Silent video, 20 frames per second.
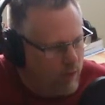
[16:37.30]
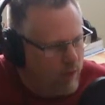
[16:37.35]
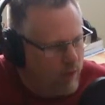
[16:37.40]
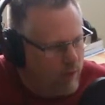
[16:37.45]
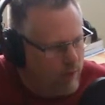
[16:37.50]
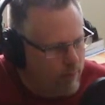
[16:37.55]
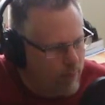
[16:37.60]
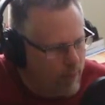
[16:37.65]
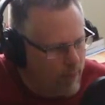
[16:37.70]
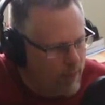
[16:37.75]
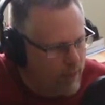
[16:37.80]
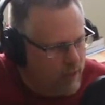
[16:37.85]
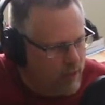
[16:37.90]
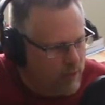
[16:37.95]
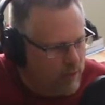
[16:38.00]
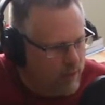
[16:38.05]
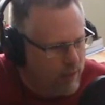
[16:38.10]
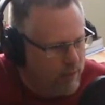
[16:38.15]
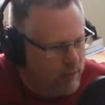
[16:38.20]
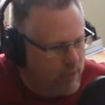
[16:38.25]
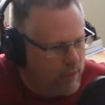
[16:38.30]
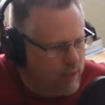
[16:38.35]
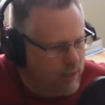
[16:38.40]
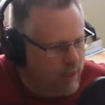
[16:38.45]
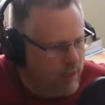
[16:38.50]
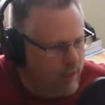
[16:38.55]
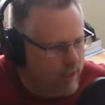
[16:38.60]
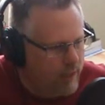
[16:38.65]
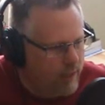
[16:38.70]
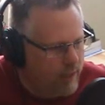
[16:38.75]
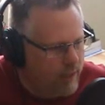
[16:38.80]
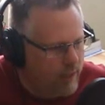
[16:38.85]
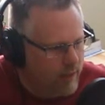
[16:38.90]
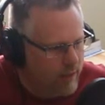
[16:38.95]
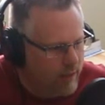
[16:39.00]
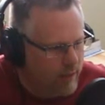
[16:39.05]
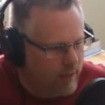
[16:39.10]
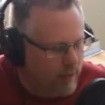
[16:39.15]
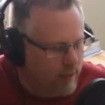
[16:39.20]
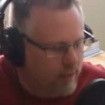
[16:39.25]
Right, yeah. So MCI,
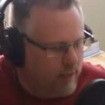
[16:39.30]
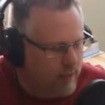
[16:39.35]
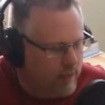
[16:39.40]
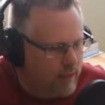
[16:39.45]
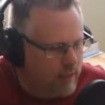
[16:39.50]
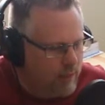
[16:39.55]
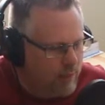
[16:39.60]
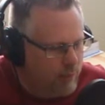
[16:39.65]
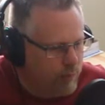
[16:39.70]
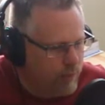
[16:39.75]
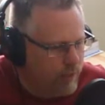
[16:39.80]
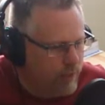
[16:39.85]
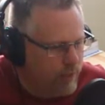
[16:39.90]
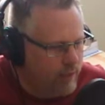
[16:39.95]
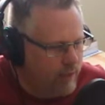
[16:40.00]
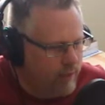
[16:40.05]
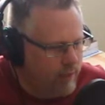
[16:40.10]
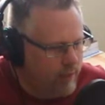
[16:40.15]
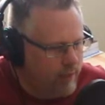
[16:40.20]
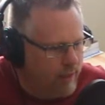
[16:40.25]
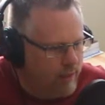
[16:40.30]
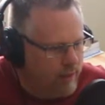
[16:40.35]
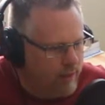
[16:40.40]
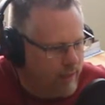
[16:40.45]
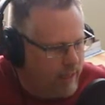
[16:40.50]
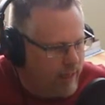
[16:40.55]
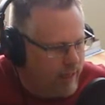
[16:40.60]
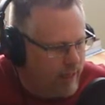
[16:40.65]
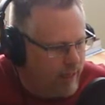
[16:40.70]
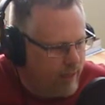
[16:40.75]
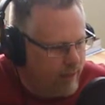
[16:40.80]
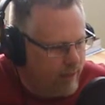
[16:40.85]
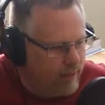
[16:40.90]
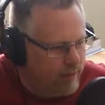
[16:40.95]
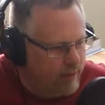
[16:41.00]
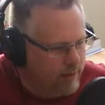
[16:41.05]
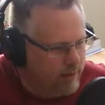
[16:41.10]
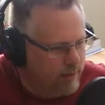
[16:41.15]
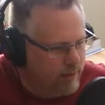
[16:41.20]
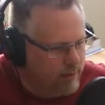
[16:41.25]
pre-internet,
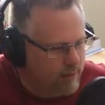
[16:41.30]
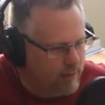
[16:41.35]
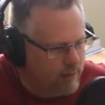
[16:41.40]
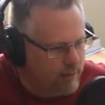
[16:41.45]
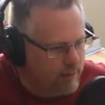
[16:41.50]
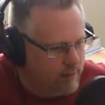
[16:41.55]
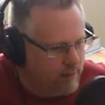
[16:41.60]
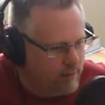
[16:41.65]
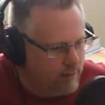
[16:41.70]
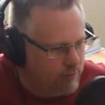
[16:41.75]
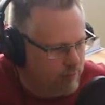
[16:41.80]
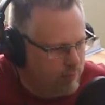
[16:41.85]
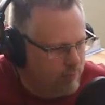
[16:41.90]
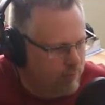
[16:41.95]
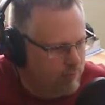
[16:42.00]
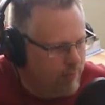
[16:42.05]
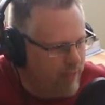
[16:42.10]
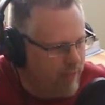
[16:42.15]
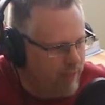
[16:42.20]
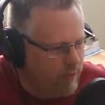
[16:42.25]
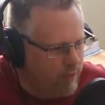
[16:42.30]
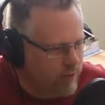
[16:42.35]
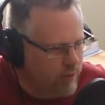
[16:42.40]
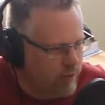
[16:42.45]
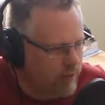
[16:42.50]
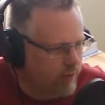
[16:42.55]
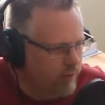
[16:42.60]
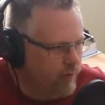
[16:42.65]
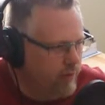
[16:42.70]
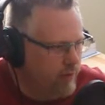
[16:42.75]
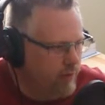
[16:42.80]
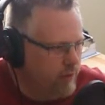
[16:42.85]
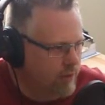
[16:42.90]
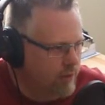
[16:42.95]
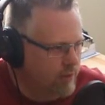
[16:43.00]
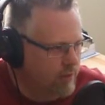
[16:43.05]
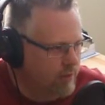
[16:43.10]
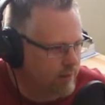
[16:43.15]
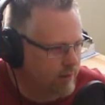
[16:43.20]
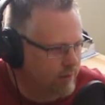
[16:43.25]
had mail
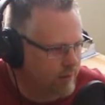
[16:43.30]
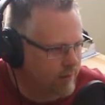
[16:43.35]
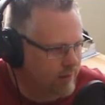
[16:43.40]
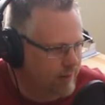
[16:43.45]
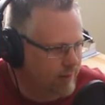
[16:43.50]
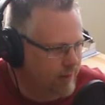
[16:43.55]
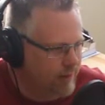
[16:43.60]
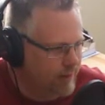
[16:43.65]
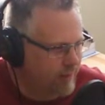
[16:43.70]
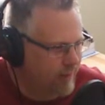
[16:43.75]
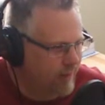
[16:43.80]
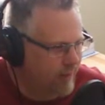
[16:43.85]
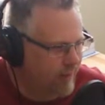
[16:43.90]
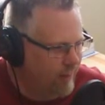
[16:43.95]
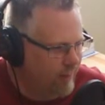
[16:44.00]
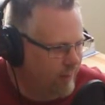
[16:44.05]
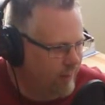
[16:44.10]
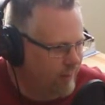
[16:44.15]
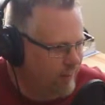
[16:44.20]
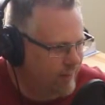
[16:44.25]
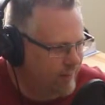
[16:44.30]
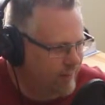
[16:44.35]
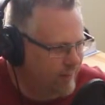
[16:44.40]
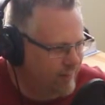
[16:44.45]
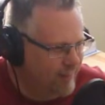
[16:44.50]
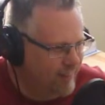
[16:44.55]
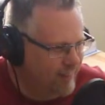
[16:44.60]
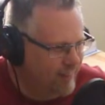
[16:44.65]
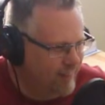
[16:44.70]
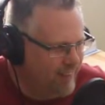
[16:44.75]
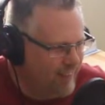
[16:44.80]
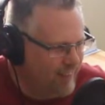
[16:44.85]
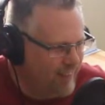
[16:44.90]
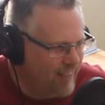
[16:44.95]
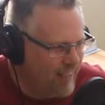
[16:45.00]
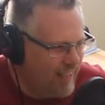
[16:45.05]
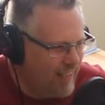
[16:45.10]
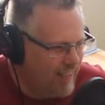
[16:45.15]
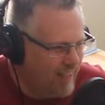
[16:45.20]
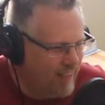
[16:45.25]
servers that they called.
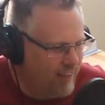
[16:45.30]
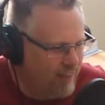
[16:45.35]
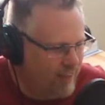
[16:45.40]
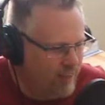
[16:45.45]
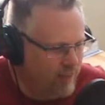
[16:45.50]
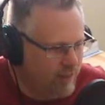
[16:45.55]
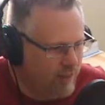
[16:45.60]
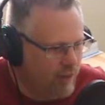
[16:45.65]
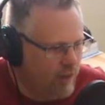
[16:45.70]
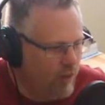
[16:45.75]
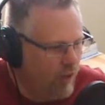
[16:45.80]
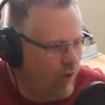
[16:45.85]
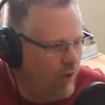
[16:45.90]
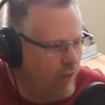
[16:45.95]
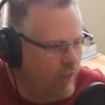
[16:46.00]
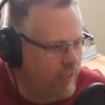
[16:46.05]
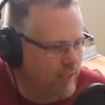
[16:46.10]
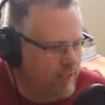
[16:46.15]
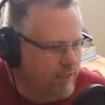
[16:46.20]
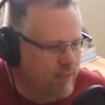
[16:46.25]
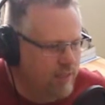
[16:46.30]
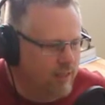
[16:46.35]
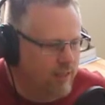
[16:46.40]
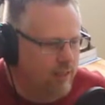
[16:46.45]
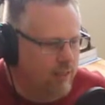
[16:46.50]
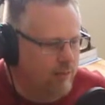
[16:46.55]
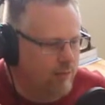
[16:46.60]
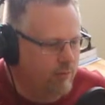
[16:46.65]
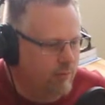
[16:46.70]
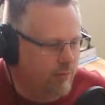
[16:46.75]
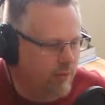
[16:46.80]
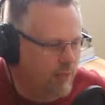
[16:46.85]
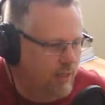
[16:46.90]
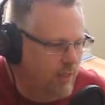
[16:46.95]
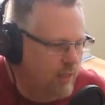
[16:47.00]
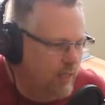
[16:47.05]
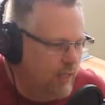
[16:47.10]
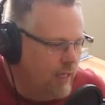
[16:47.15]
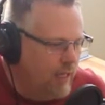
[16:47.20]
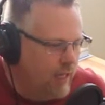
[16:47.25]
And you could log into them,
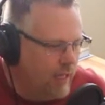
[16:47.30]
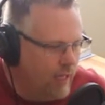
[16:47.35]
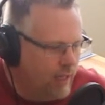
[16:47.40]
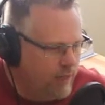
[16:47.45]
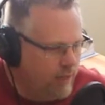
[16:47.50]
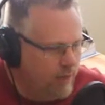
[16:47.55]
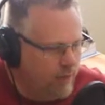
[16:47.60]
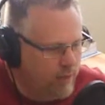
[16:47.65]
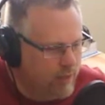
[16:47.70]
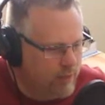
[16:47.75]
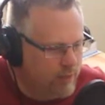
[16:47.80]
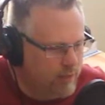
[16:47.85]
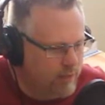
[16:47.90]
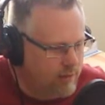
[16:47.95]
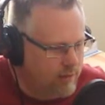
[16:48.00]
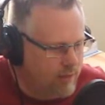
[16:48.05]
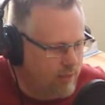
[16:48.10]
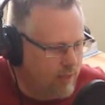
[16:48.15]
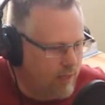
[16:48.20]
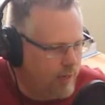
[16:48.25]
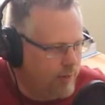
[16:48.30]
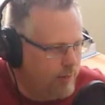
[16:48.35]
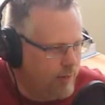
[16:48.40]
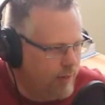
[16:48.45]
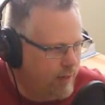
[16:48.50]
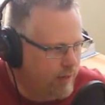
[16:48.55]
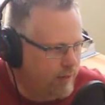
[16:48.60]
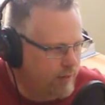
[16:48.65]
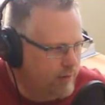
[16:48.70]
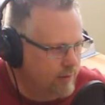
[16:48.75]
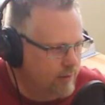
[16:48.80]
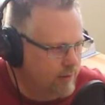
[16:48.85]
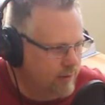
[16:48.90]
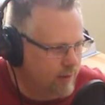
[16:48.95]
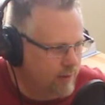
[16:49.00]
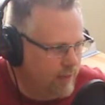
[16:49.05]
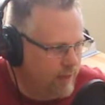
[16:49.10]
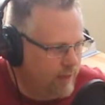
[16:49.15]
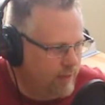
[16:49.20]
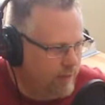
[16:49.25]
and you could type out a
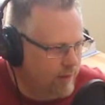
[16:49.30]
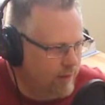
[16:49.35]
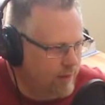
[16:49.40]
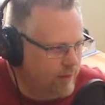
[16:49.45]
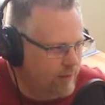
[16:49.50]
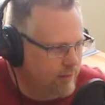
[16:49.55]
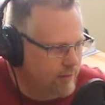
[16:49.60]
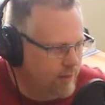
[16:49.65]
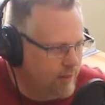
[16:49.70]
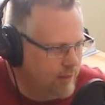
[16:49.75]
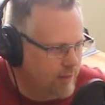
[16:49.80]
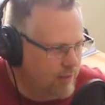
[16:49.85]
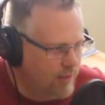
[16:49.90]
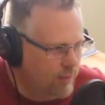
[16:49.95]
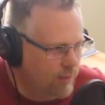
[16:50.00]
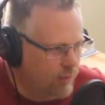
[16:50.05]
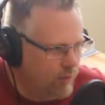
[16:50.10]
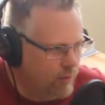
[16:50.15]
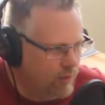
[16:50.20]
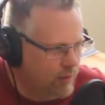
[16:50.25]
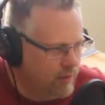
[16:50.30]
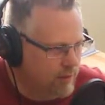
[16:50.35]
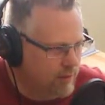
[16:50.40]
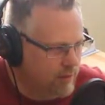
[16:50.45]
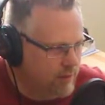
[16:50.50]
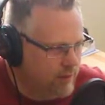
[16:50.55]
letter to someone